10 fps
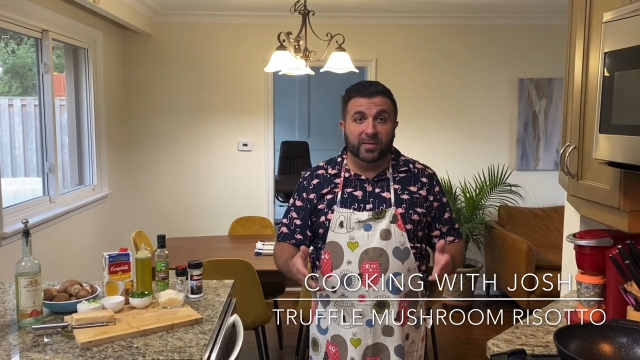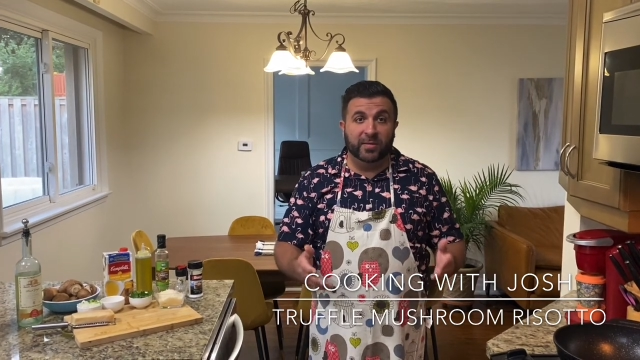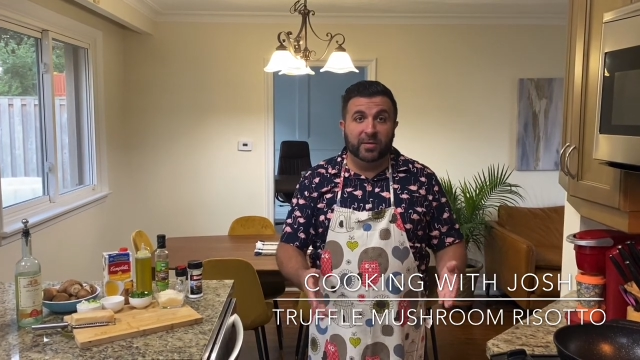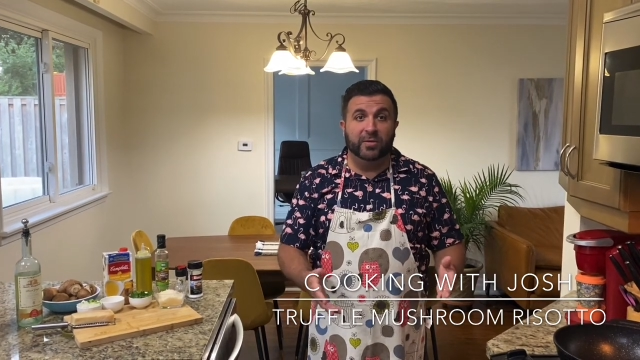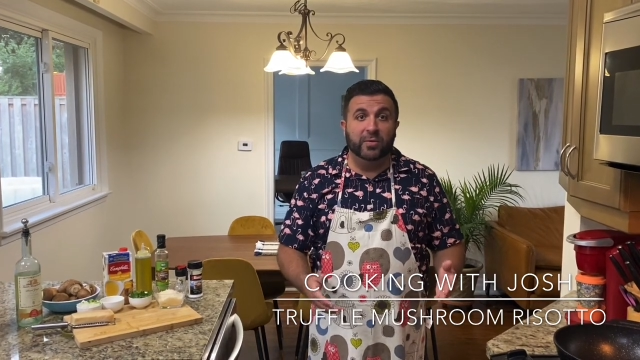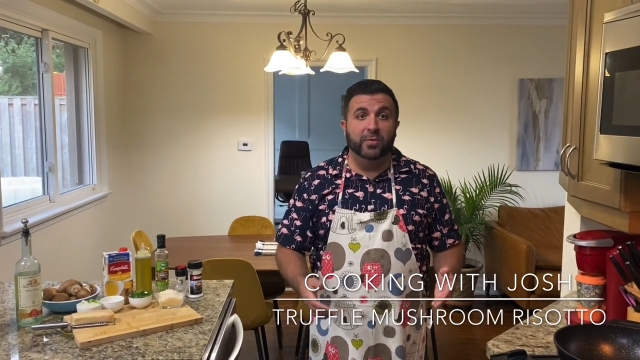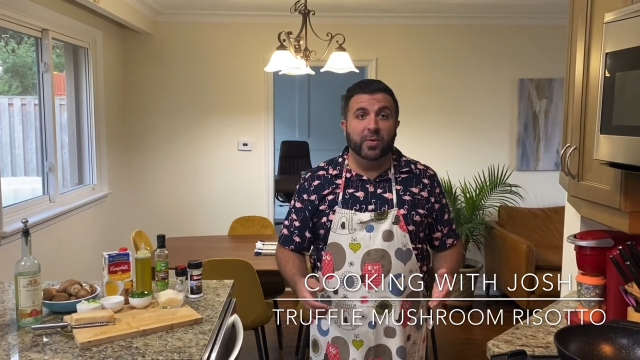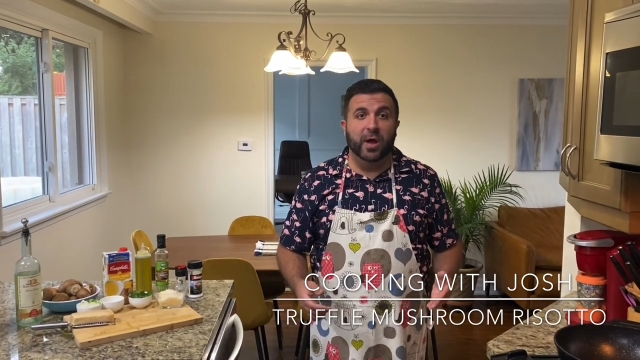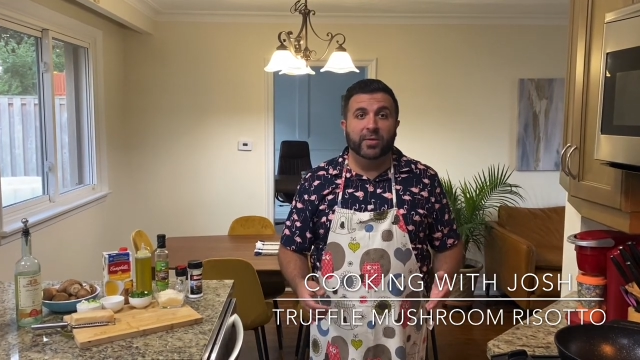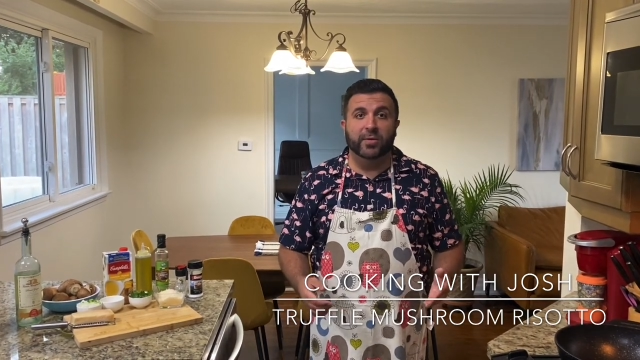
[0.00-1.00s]
to do
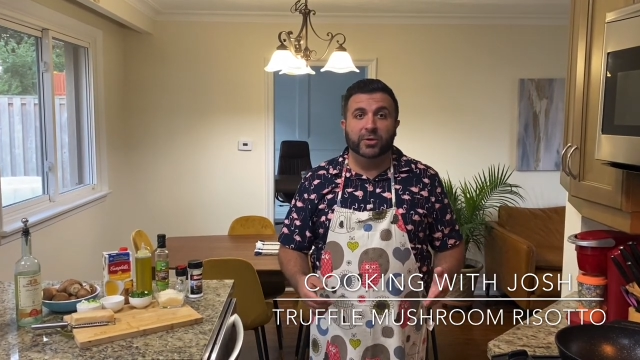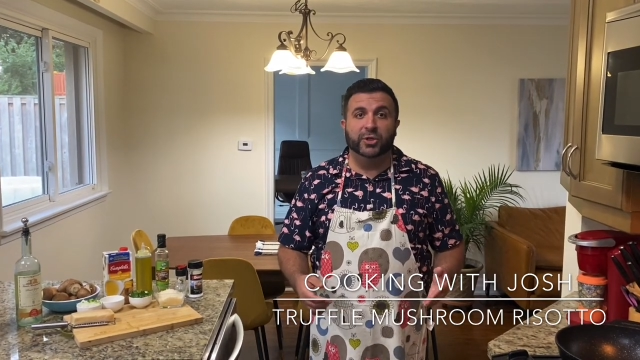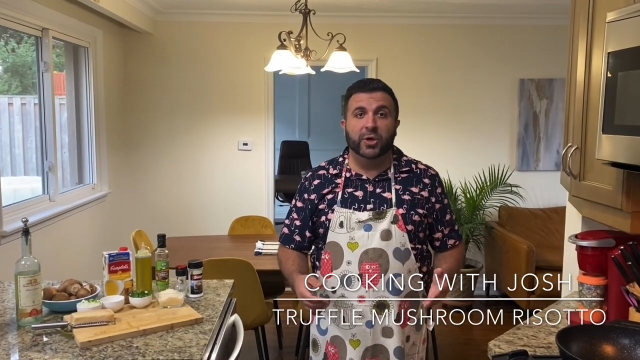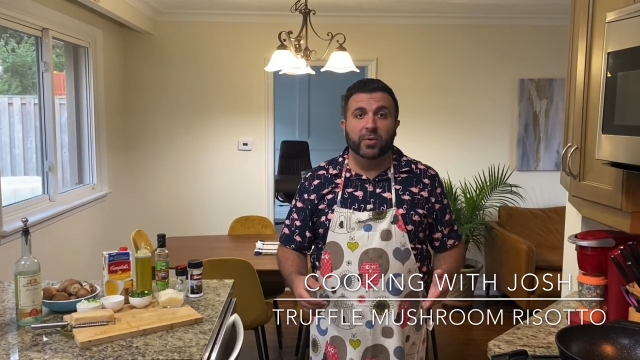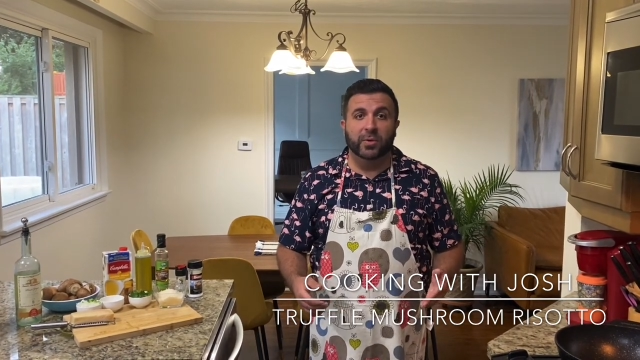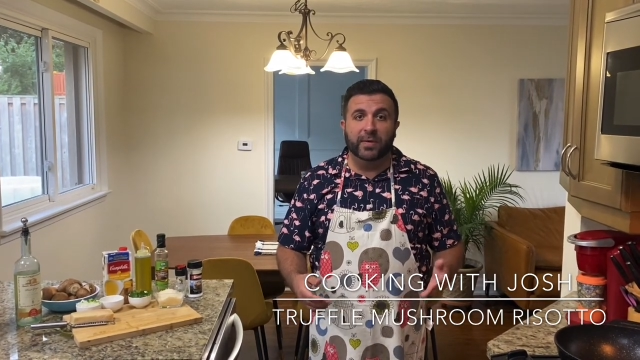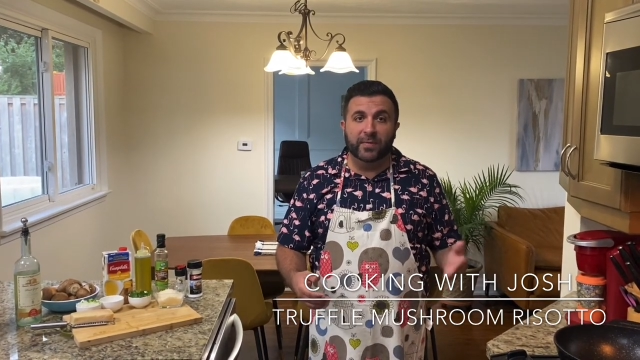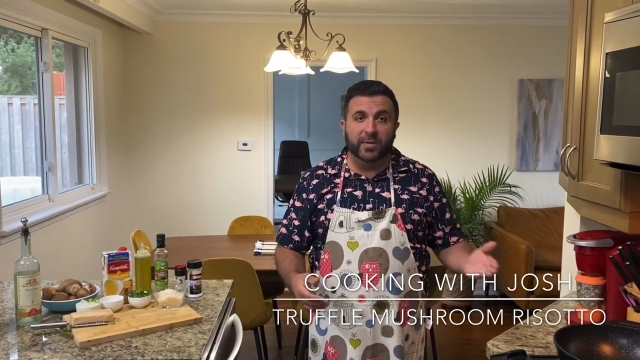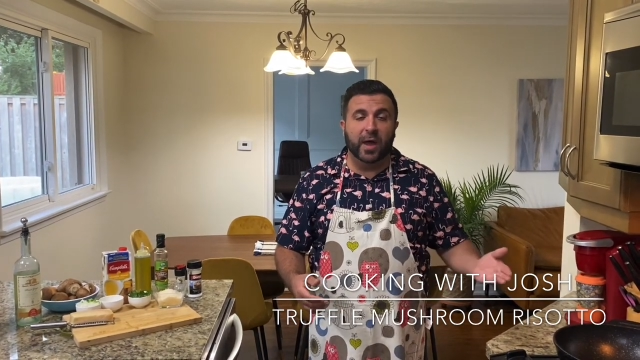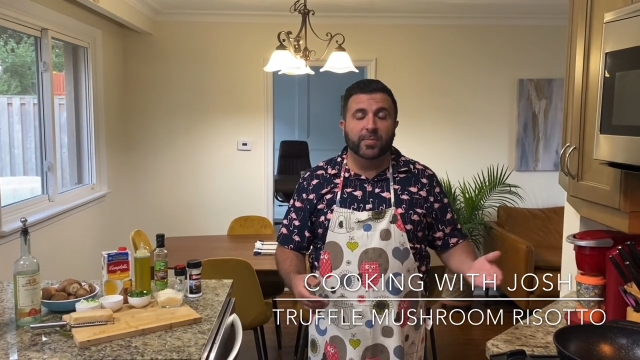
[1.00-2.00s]
on their show,
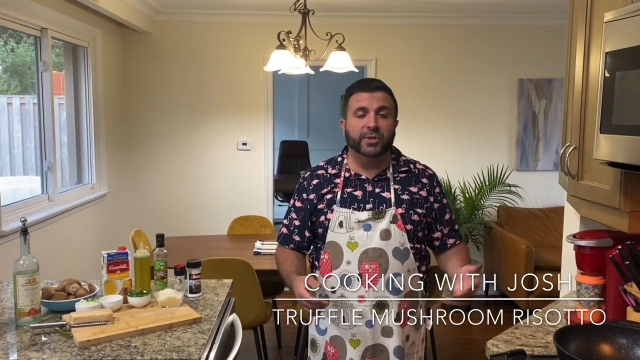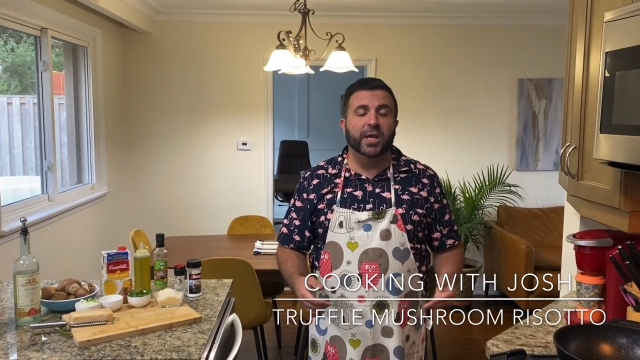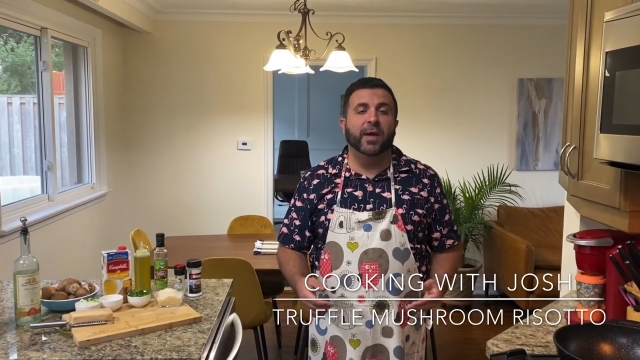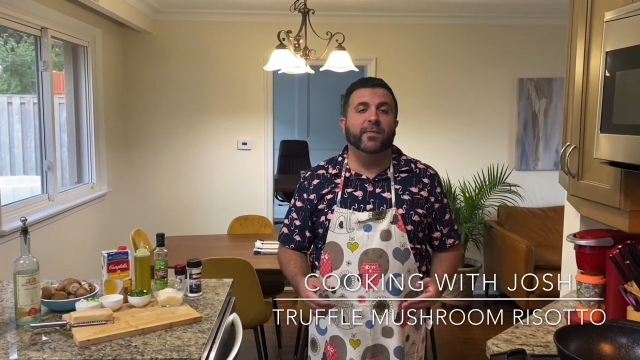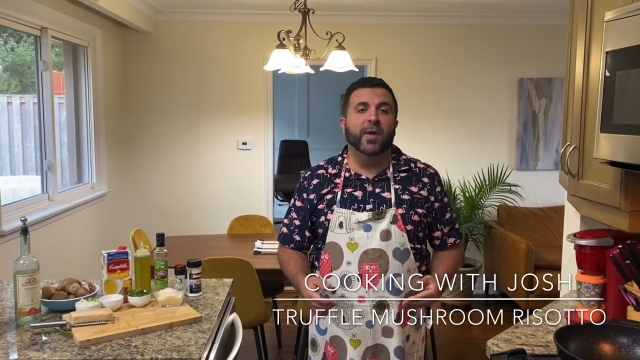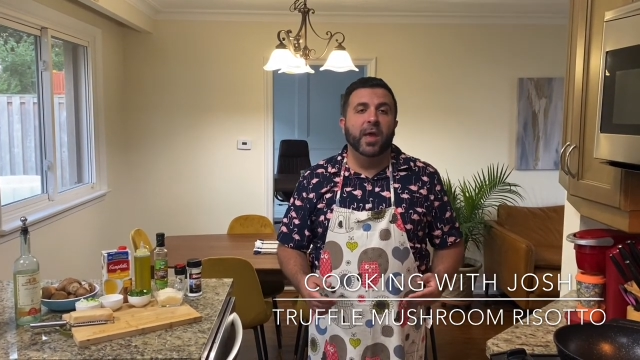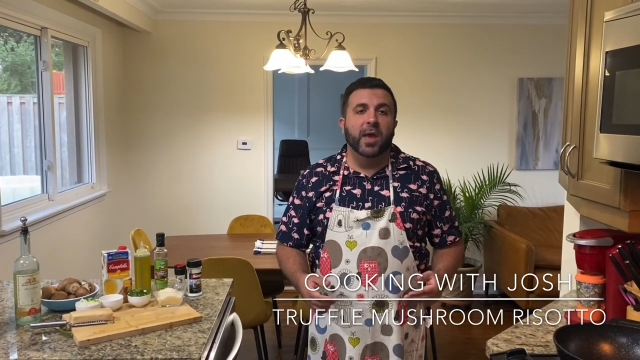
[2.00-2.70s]
even Top Chef,